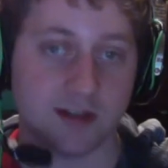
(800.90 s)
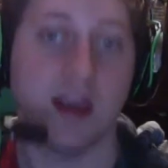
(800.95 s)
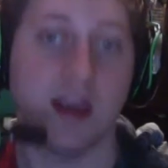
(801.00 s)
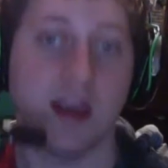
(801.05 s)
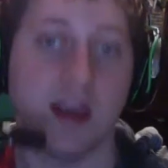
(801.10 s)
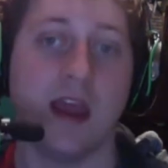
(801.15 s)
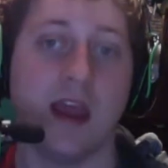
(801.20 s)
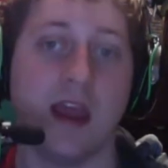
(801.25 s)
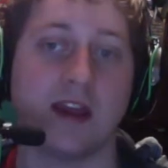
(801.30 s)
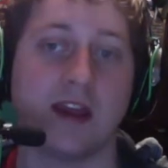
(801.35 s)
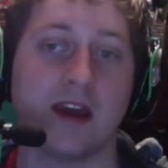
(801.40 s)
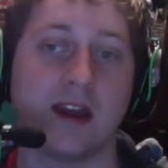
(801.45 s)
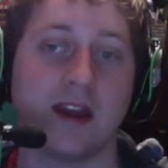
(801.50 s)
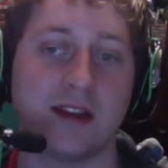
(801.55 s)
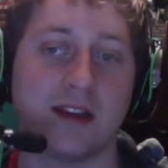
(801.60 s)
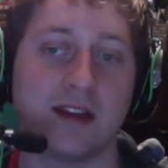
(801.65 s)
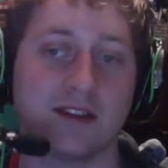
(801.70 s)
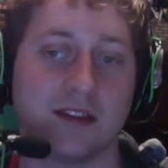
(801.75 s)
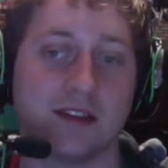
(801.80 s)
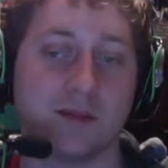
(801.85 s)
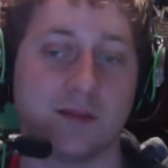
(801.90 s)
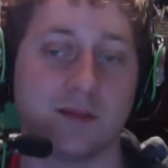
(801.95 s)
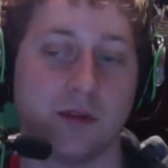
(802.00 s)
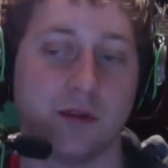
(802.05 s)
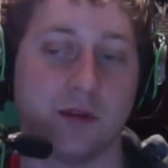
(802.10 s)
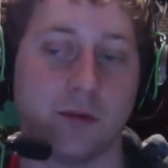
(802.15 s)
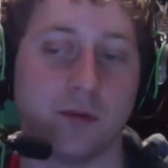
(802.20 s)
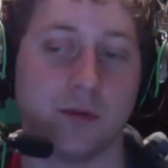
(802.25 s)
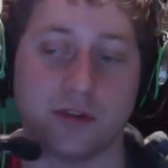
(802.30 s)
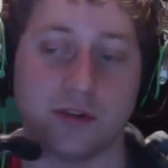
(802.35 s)
And it kind of gets to that
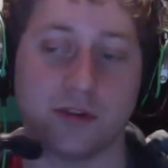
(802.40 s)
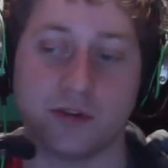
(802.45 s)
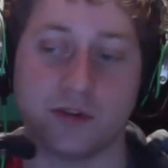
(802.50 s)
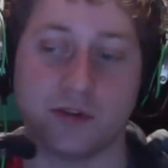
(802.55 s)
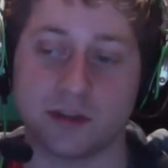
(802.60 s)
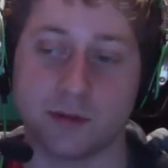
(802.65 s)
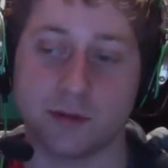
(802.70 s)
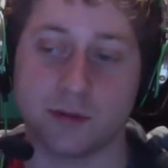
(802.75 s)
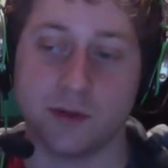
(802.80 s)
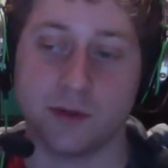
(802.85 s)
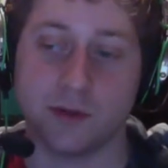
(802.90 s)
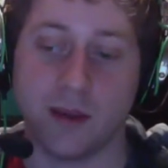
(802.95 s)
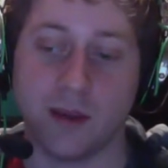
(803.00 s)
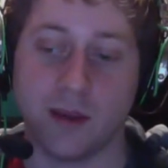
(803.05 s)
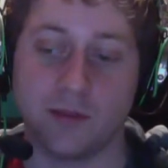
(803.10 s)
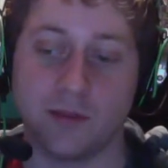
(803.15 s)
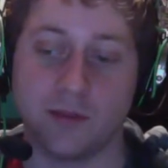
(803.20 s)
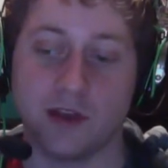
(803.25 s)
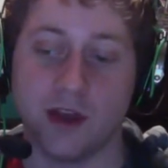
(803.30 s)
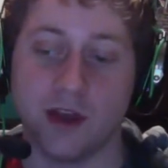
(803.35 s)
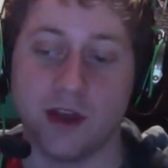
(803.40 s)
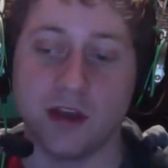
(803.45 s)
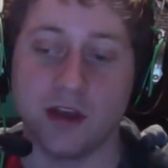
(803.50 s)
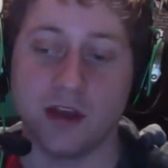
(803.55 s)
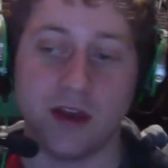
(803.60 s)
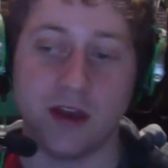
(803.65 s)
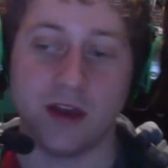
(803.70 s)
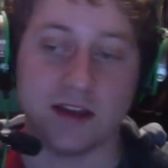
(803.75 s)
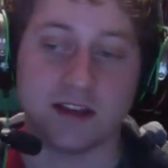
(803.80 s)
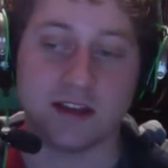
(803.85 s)
point where during some of your games,
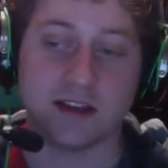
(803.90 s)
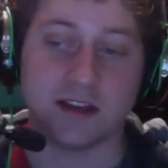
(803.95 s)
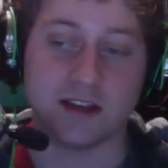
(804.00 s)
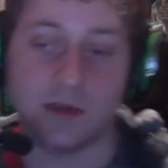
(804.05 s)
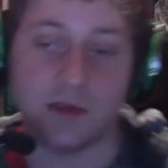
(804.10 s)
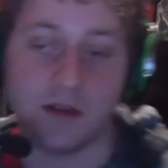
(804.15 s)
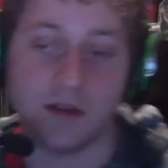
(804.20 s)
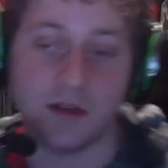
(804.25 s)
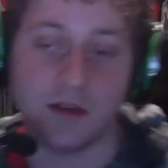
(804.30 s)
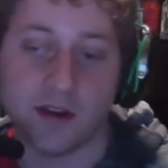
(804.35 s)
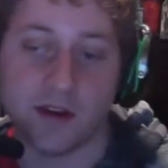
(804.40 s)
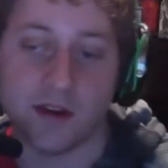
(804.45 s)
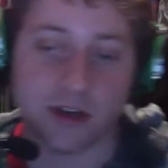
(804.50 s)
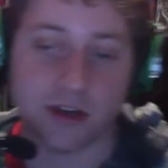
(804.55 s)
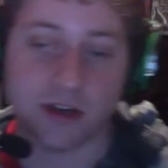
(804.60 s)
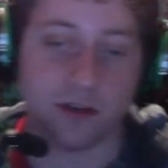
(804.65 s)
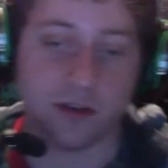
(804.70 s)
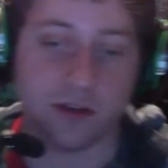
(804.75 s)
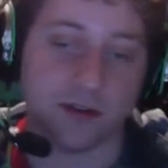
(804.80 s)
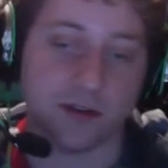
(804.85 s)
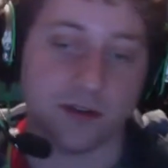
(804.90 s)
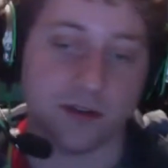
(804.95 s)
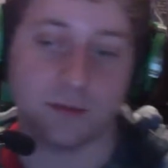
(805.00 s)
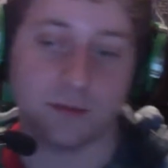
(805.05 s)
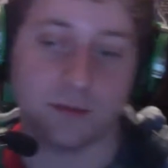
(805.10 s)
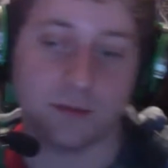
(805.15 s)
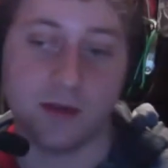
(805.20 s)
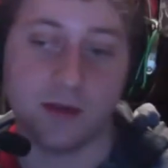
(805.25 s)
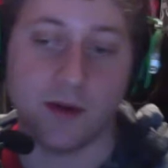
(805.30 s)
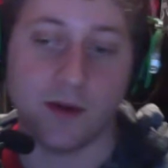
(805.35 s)
you guys keep giving each other
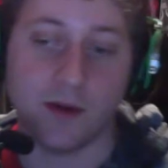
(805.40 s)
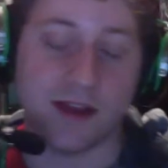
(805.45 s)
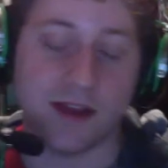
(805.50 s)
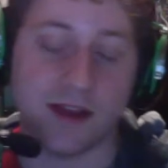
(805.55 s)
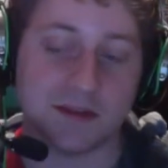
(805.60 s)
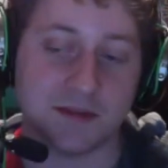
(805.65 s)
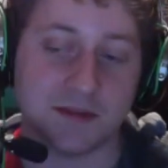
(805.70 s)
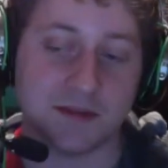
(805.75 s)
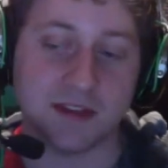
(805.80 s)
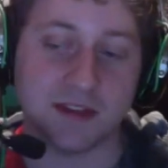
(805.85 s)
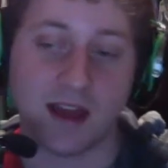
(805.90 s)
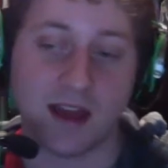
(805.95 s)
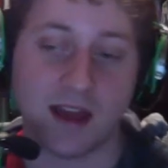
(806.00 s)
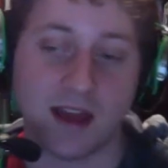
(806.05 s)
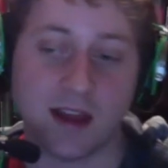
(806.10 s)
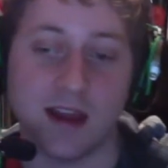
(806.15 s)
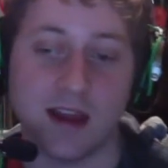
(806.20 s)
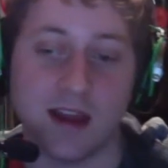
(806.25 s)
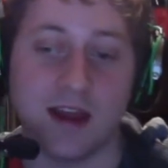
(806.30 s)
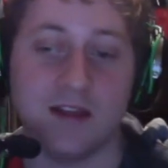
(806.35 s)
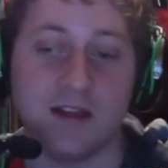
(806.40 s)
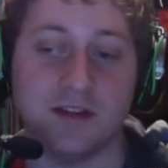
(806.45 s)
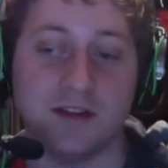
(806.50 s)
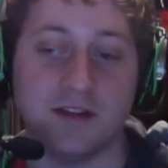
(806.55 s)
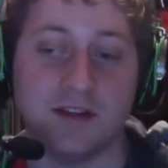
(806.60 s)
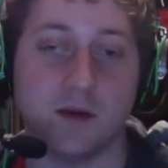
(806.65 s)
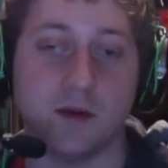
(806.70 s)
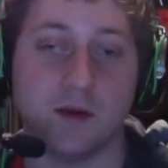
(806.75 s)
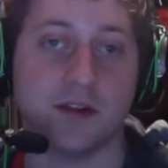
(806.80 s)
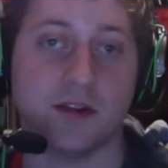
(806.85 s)
some leeway and some slack
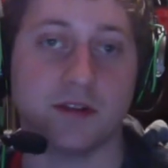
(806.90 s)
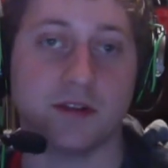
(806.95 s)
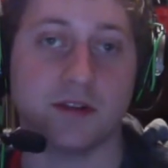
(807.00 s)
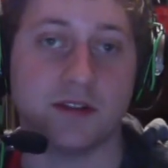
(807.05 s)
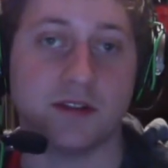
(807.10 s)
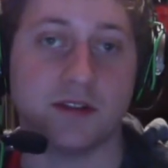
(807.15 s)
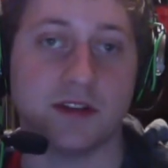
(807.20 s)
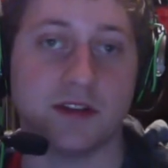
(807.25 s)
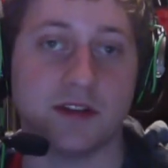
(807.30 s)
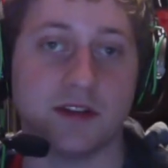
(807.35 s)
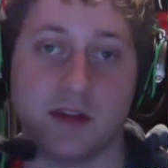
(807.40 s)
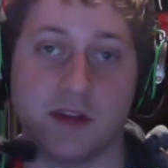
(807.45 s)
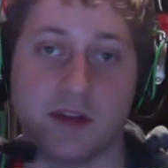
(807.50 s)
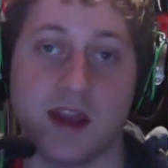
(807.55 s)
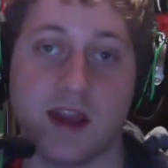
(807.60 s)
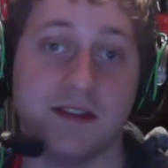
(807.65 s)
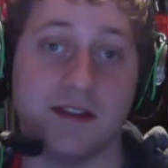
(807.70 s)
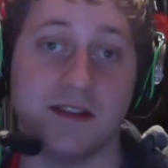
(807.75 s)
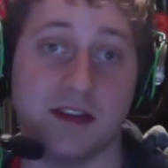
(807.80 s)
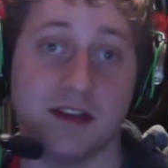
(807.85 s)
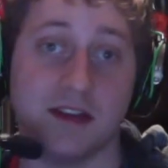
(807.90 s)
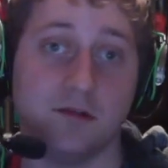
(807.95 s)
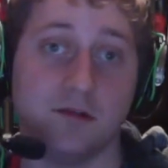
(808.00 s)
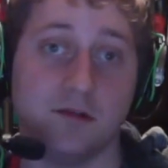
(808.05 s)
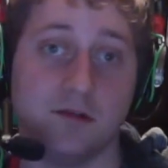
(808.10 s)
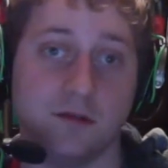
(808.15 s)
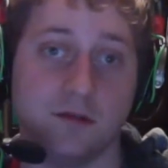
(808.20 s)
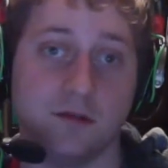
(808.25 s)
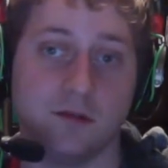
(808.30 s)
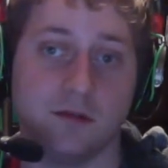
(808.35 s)
until one person says, okay, that's it.
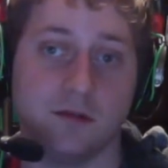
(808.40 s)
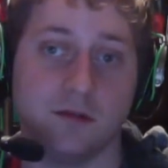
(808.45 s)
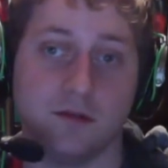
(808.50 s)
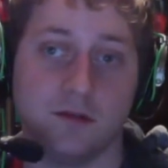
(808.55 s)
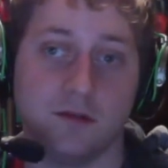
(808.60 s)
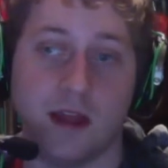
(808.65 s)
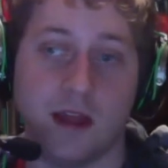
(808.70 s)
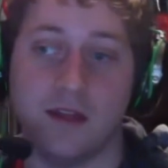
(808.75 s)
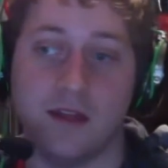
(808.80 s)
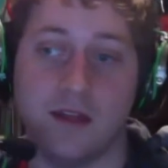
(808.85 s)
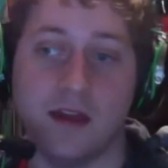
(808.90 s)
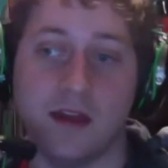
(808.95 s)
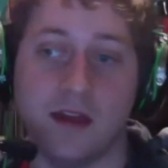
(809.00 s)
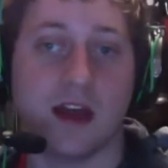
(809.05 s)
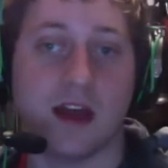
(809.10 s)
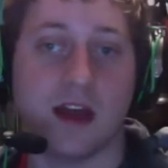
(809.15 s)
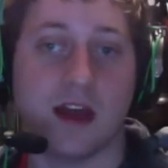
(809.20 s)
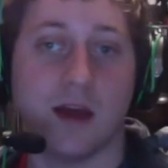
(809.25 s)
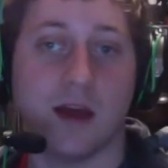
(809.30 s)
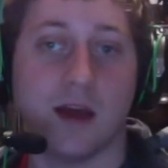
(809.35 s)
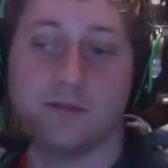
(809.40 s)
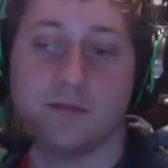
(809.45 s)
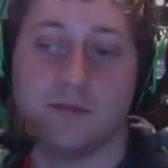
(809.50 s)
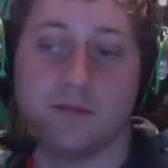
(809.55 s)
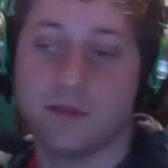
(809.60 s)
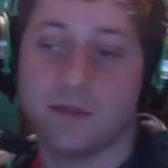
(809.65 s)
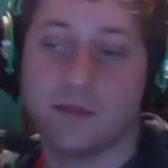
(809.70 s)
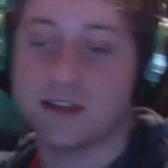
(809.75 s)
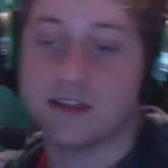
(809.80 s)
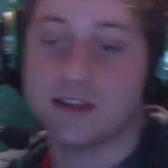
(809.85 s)
And they stop
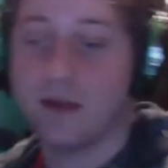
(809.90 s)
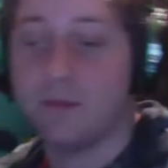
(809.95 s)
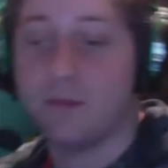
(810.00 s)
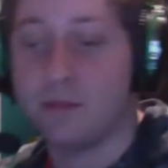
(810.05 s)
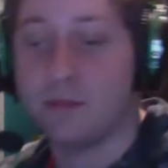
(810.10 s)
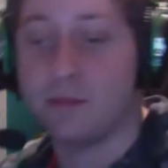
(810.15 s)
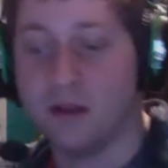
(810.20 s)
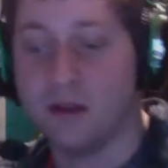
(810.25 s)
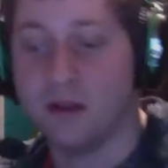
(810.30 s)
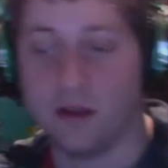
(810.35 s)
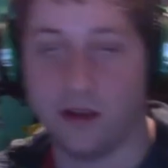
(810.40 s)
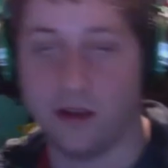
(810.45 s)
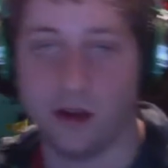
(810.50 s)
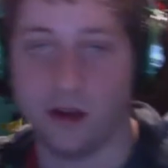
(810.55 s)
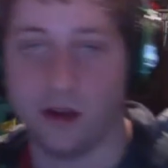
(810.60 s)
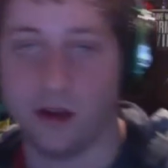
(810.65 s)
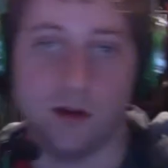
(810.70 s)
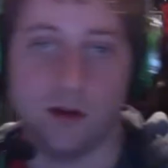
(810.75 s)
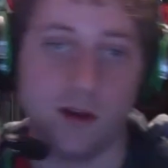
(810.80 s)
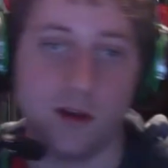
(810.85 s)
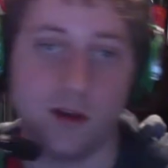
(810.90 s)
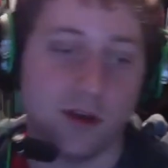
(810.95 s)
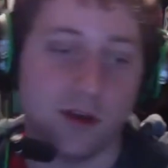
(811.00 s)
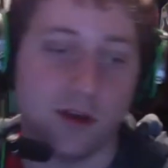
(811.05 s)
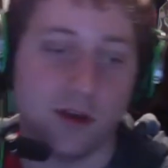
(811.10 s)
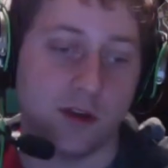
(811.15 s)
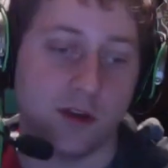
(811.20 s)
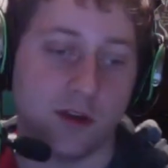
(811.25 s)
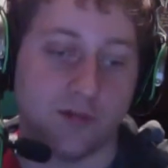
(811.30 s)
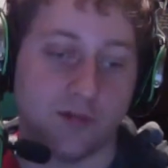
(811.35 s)
being
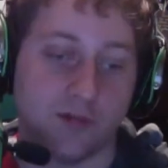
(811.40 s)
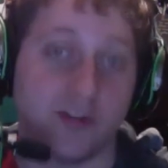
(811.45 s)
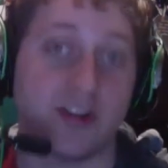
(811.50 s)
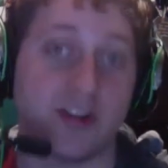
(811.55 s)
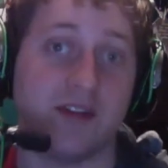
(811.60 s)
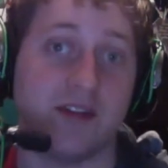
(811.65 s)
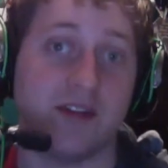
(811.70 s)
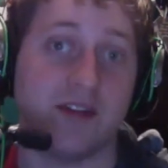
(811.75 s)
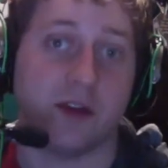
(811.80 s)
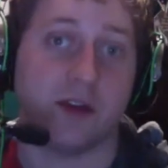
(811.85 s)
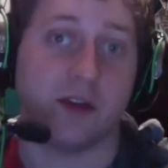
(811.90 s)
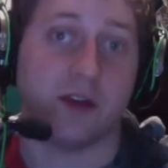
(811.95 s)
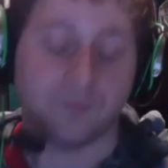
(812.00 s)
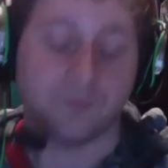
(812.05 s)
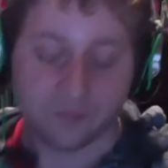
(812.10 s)
forgiving.